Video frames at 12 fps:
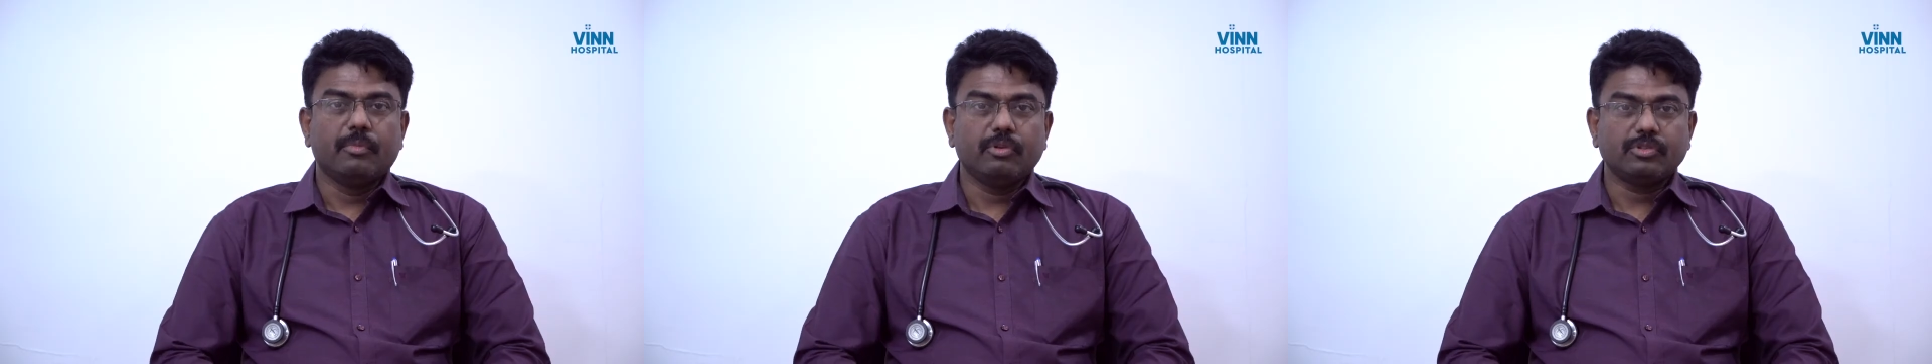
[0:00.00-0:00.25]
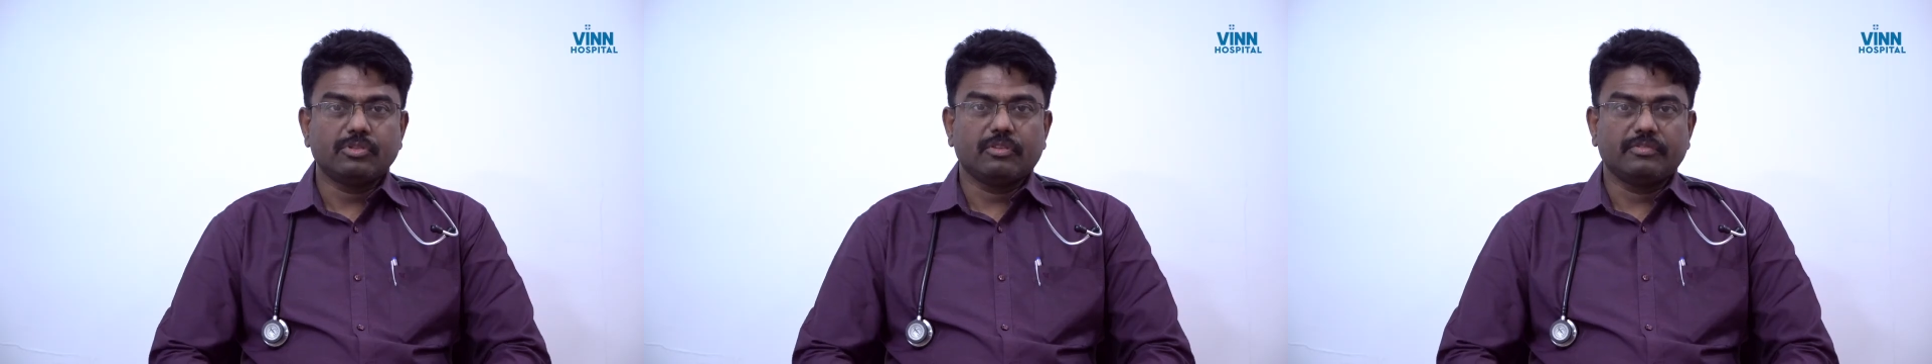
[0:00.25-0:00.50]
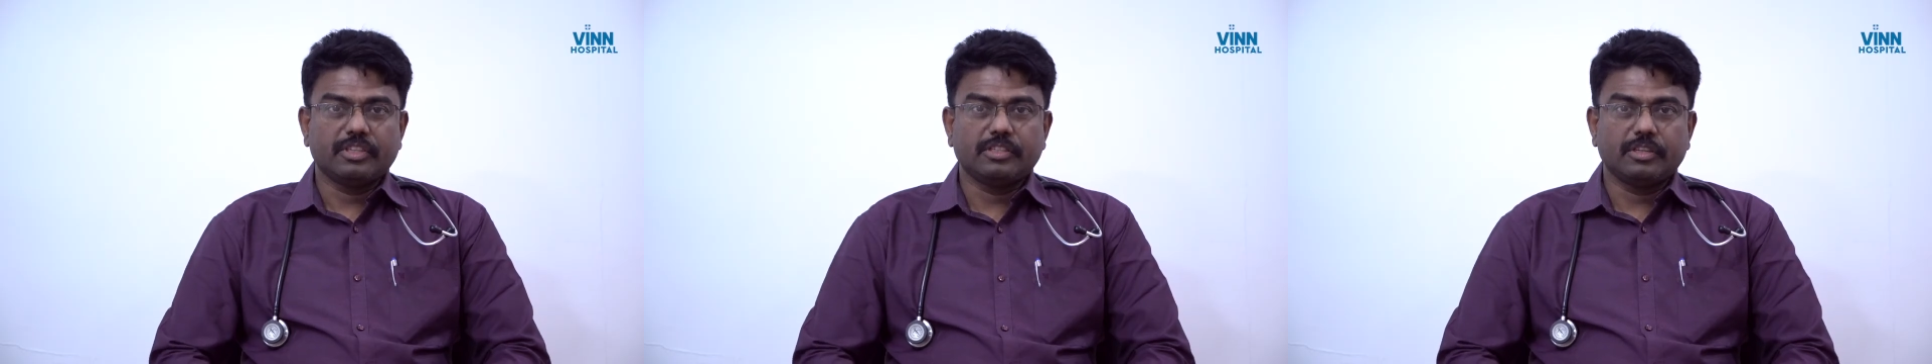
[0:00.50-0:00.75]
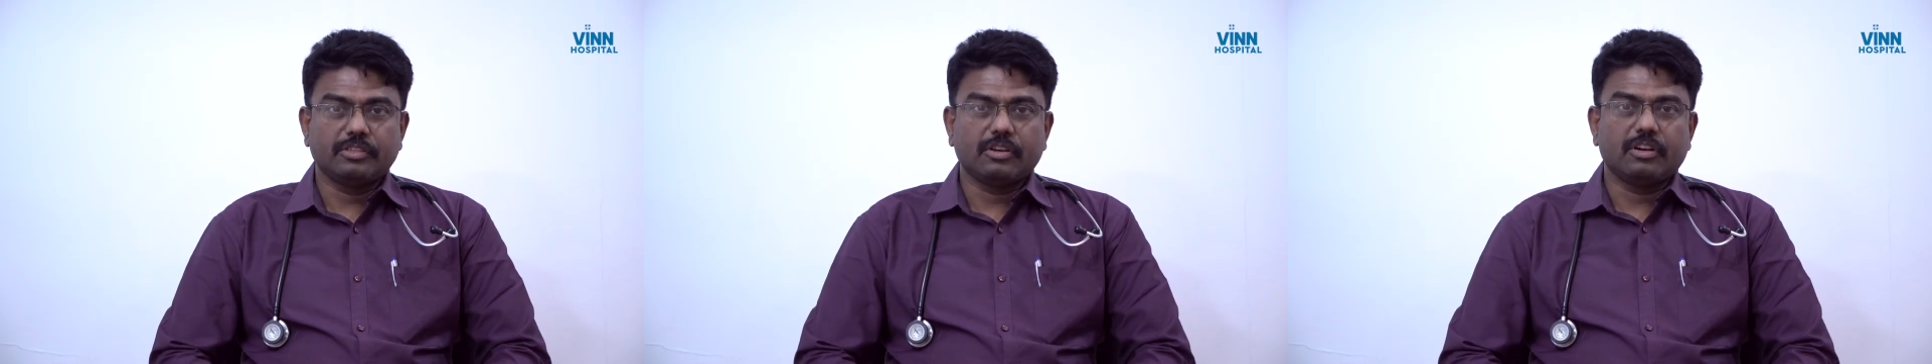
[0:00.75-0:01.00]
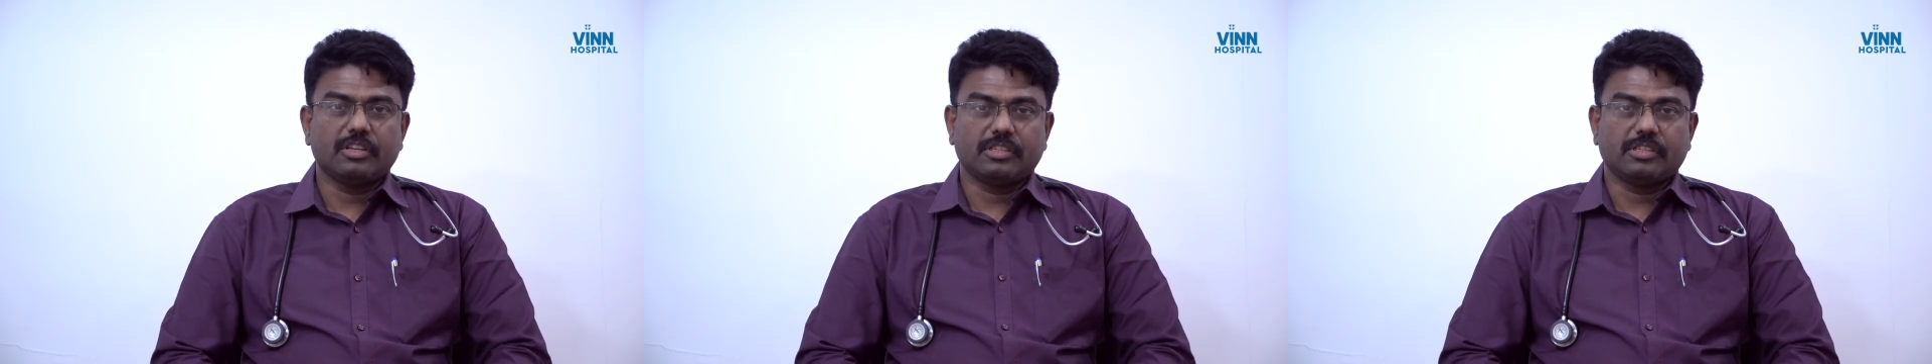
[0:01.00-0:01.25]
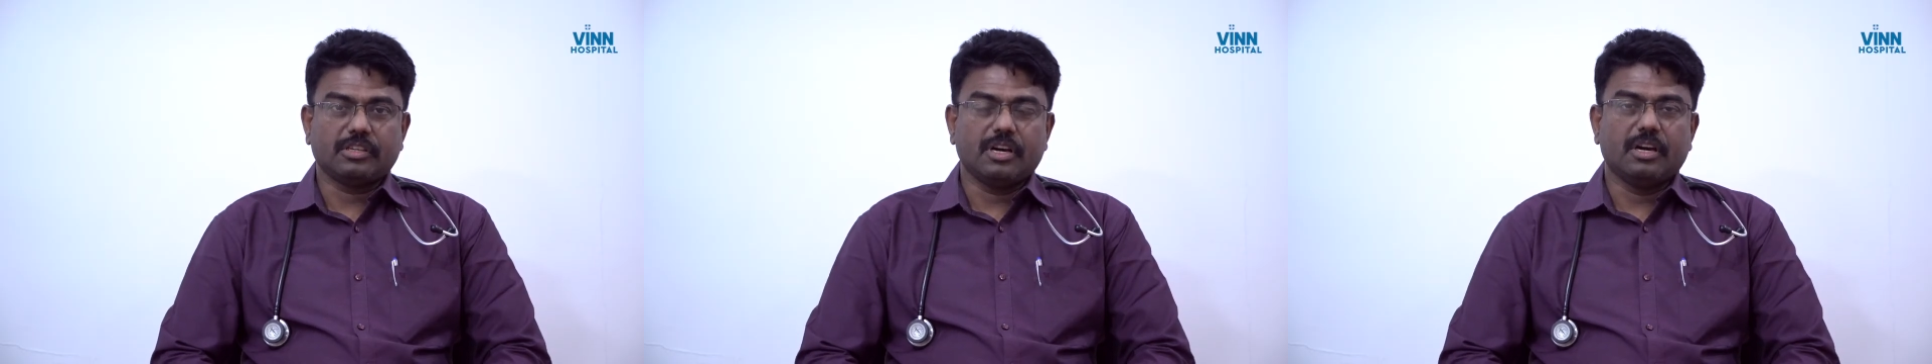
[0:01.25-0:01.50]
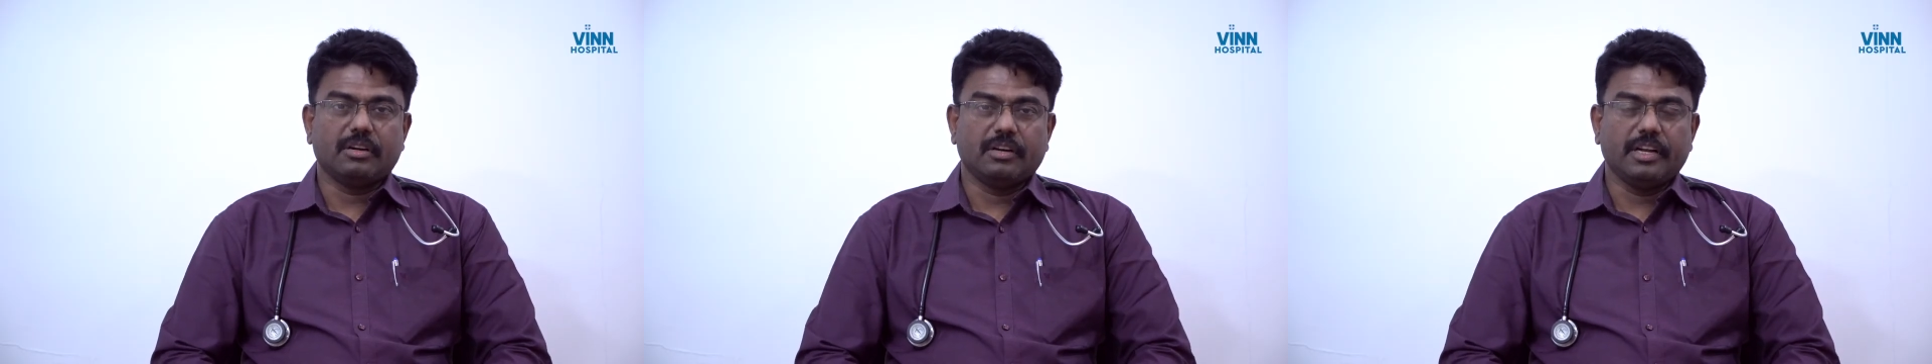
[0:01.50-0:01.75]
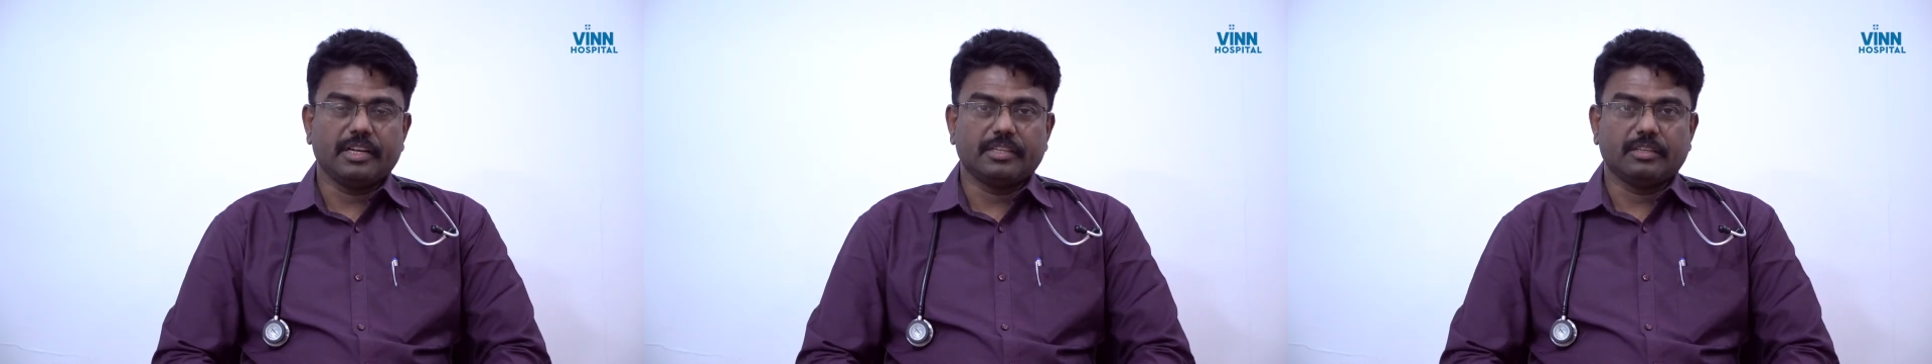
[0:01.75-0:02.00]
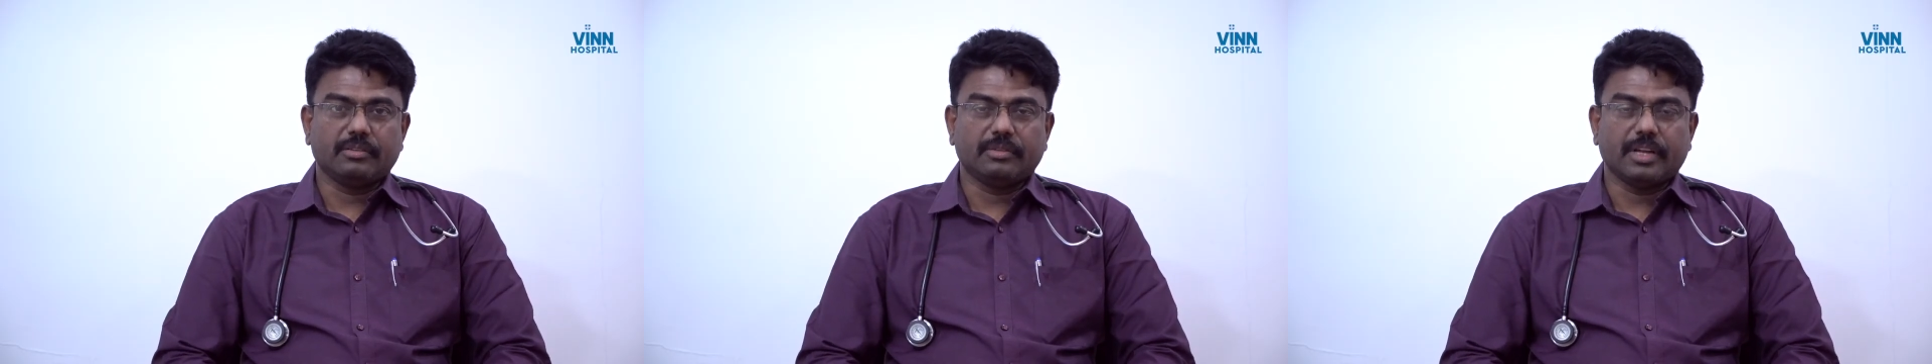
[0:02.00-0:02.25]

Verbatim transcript: most of these disorders are related to